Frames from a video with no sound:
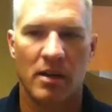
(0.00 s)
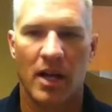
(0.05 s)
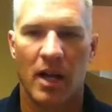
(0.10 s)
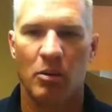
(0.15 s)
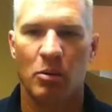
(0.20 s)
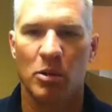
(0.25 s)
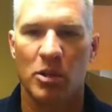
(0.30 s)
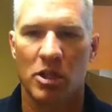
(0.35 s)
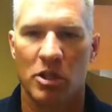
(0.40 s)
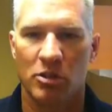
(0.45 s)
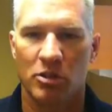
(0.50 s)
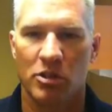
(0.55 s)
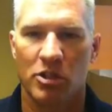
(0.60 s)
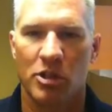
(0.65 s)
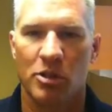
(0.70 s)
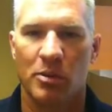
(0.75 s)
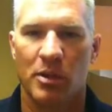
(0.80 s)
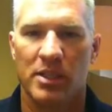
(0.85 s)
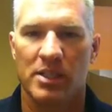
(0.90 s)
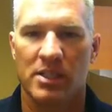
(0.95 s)
That will yield
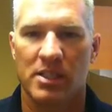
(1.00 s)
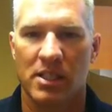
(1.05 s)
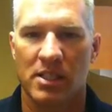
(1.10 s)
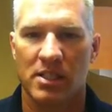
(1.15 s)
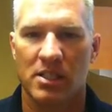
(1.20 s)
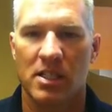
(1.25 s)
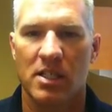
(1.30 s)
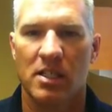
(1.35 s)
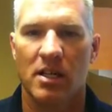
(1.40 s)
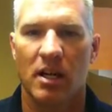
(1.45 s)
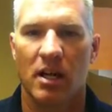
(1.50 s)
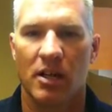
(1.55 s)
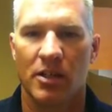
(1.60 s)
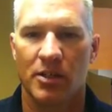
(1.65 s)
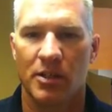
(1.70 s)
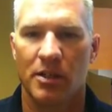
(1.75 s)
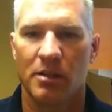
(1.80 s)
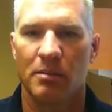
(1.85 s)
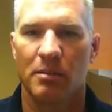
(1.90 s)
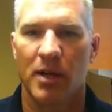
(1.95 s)
you a
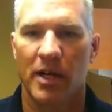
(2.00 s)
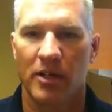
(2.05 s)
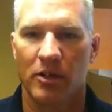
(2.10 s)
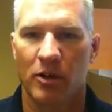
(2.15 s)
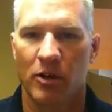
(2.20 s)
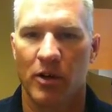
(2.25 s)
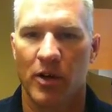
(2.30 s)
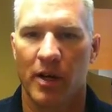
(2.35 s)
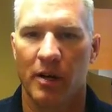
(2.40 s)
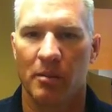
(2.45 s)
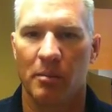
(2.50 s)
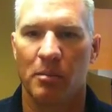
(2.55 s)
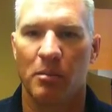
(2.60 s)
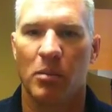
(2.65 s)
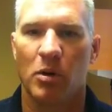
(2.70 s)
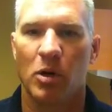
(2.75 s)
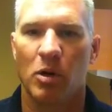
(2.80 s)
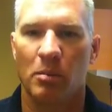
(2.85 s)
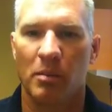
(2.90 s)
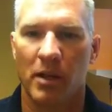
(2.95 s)
1600 microgram
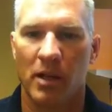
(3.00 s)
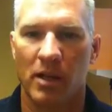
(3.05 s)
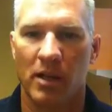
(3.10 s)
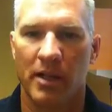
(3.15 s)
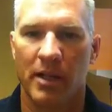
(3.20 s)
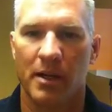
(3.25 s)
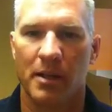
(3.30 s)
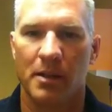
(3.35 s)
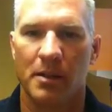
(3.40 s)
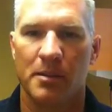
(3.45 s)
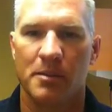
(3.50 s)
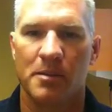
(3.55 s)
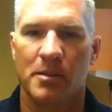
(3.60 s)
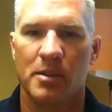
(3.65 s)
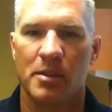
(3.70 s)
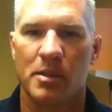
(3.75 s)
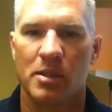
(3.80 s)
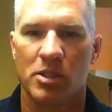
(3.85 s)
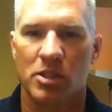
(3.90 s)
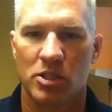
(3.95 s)
per milliliter
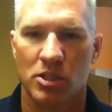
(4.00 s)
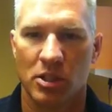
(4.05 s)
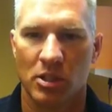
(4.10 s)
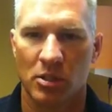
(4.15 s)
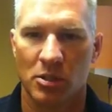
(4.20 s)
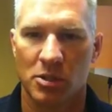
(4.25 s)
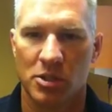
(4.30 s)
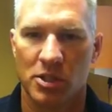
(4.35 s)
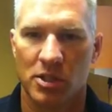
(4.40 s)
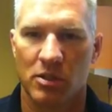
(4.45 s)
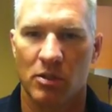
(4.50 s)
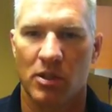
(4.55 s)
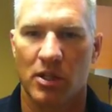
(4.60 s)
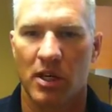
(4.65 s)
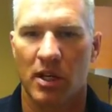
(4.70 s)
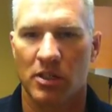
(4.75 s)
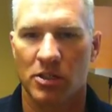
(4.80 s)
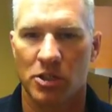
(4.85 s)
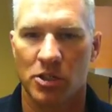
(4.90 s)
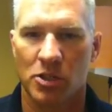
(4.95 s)
solution or
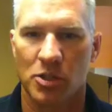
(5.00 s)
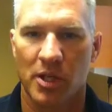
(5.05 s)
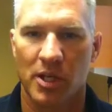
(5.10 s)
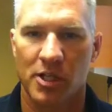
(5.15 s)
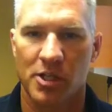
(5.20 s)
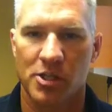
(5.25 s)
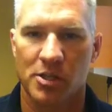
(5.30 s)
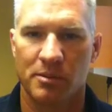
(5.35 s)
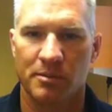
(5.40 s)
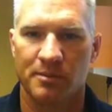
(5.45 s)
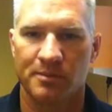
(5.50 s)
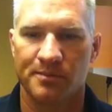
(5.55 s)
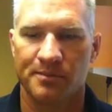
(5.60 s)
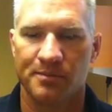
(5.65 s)
concentration.